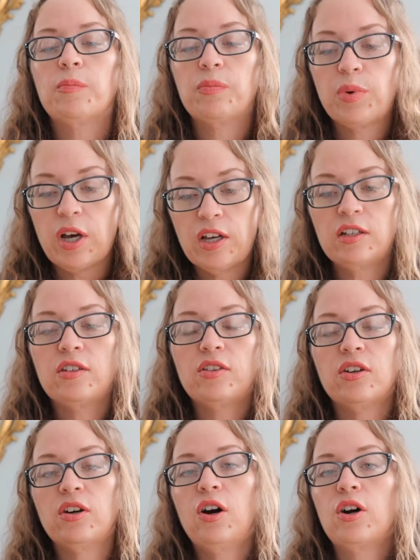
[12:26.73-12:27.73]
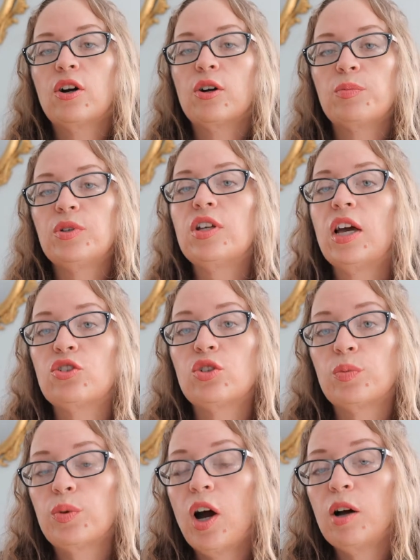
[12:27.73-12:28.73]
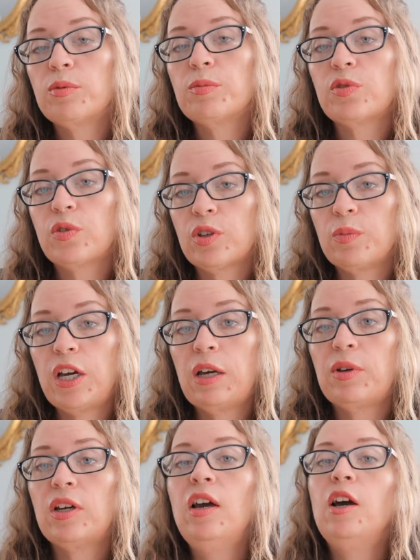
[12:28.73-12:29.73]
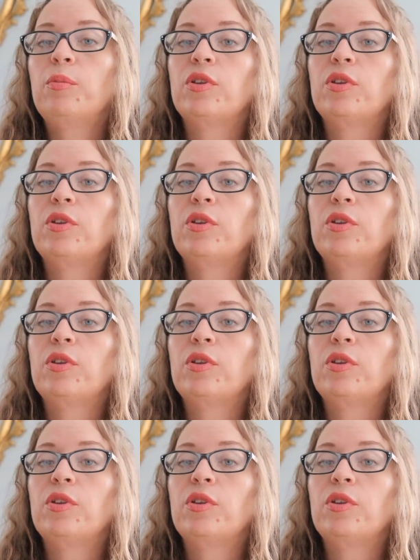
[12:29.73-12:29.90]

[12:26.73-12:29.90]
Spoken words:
but there are potential problems for the baby.